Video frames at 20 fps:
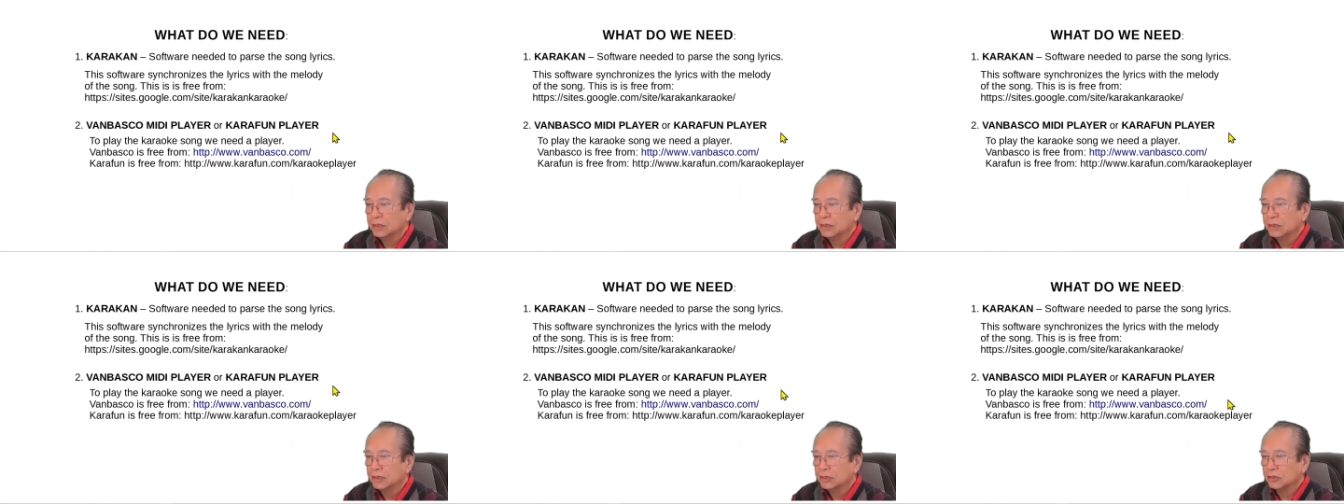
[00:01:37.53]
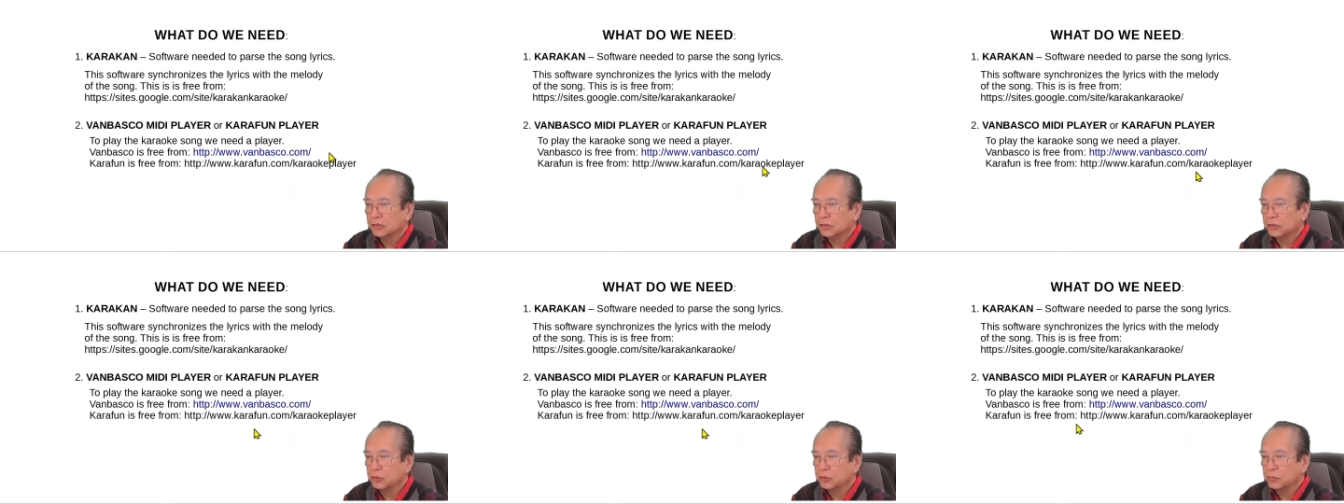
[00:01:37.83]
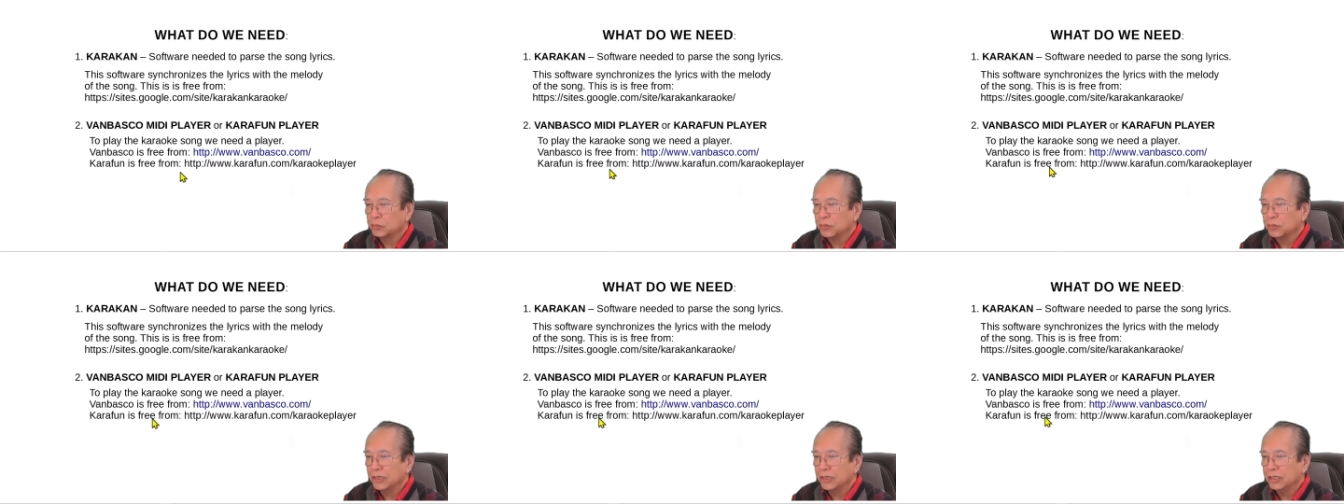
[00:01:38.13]
So to
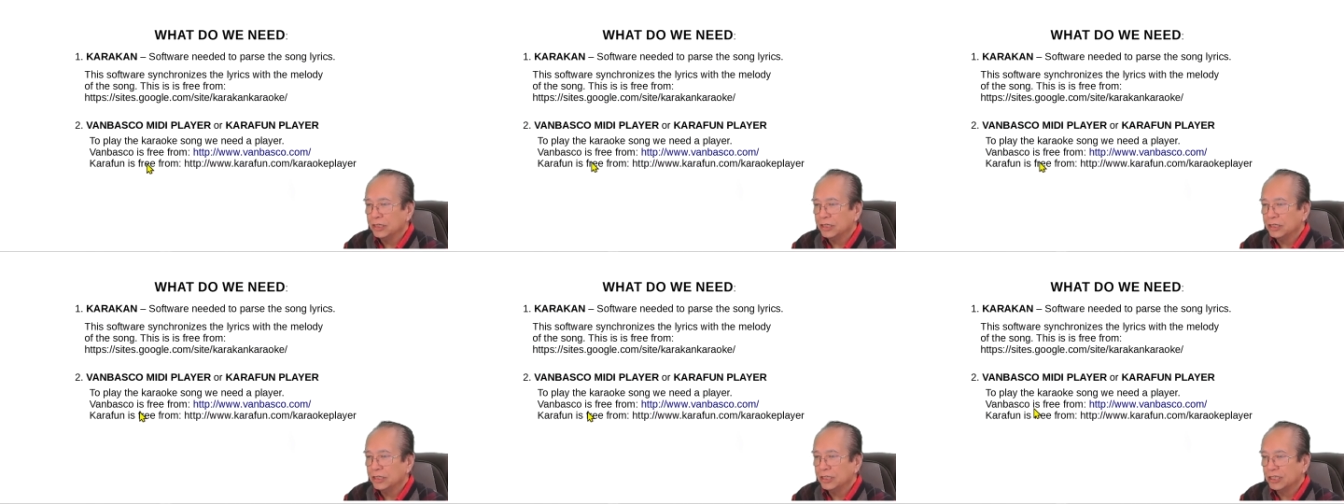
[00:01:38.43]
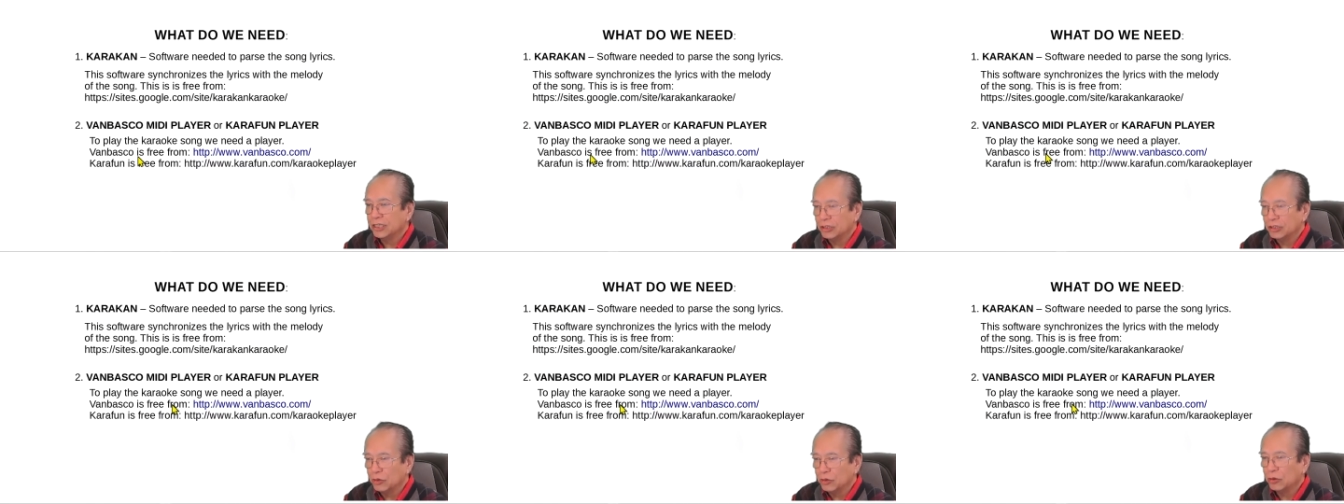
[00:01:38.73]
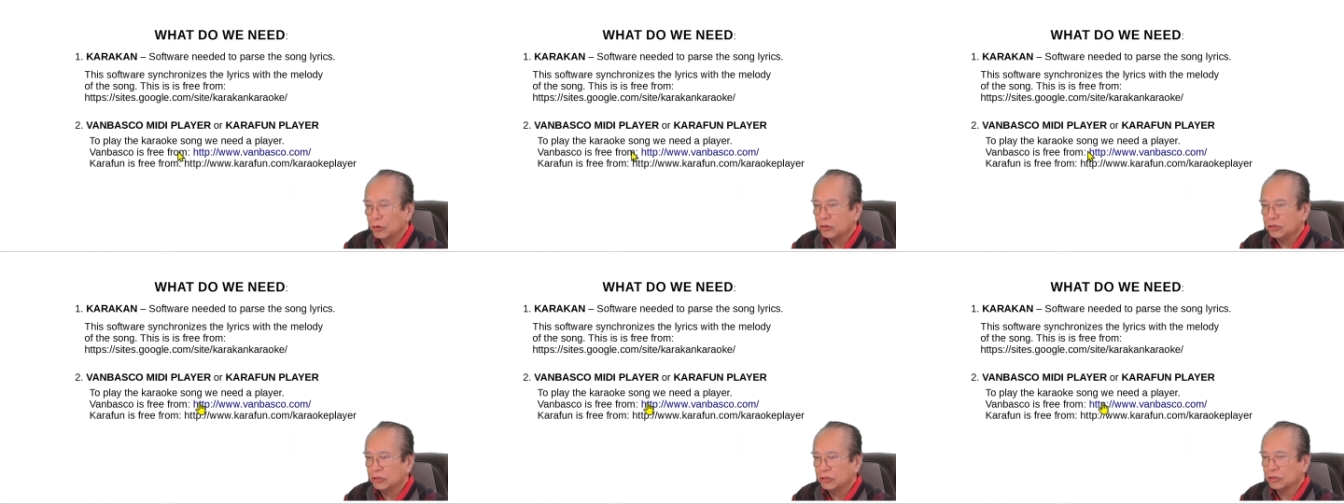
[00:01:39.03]
play the
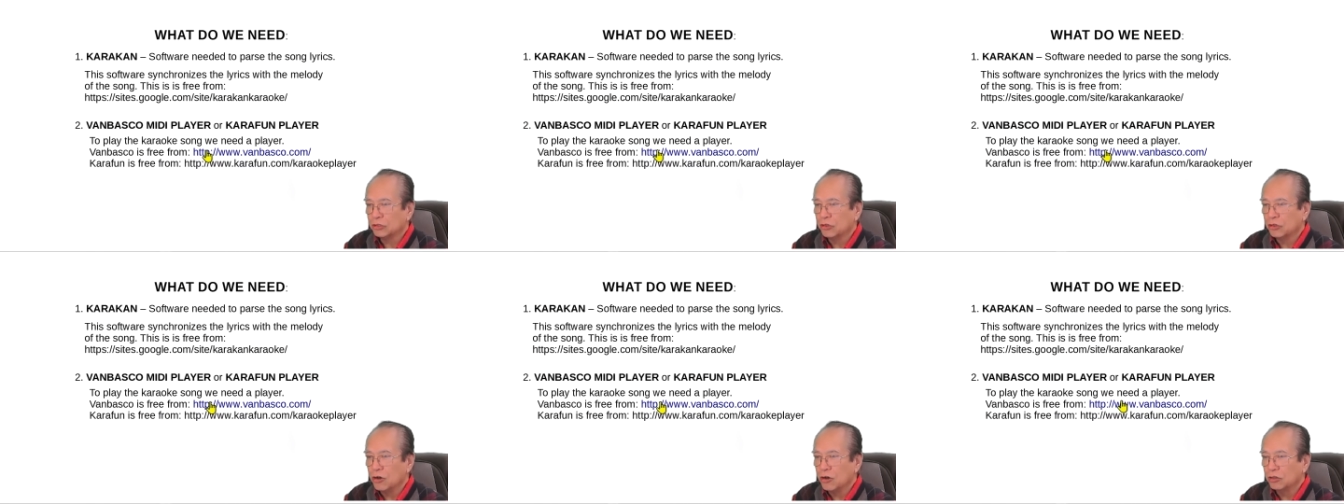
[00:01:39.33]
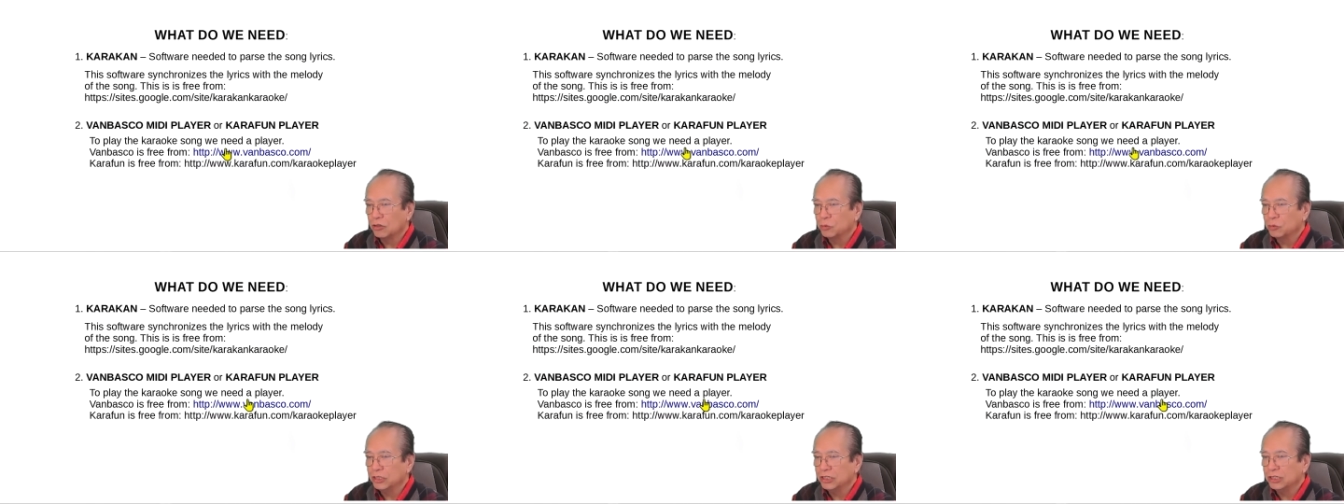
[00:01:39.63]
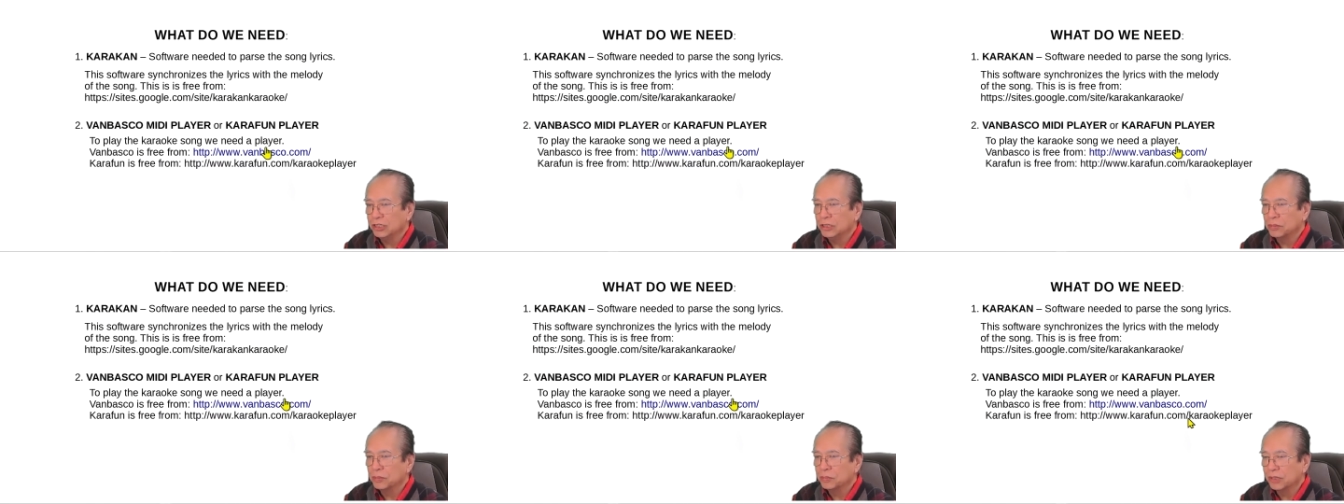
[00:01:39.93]
karaoke song, we
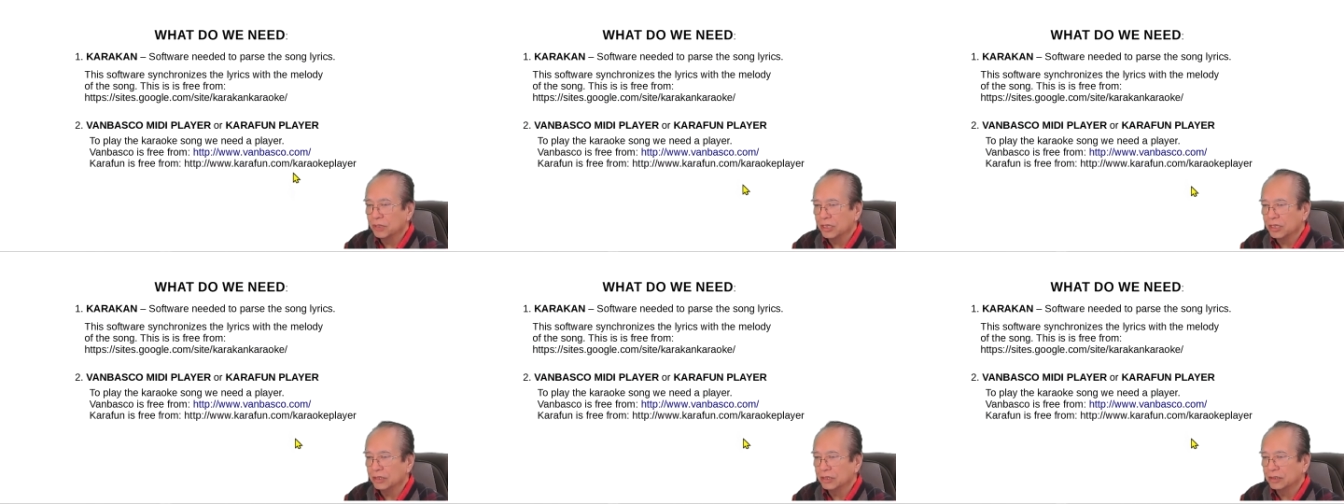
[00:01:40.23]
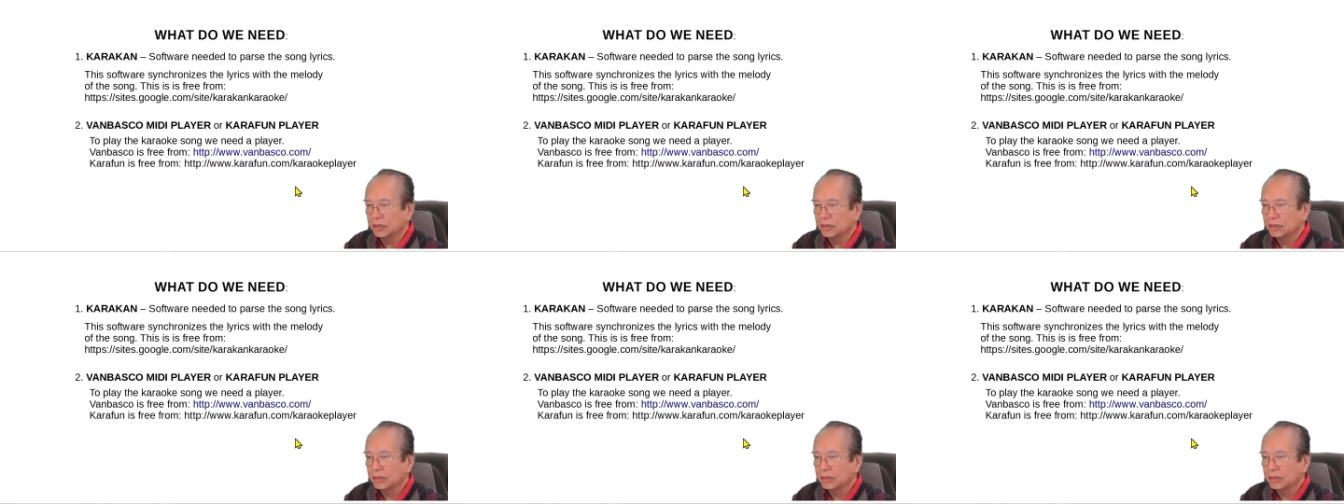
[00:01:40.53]
need a player.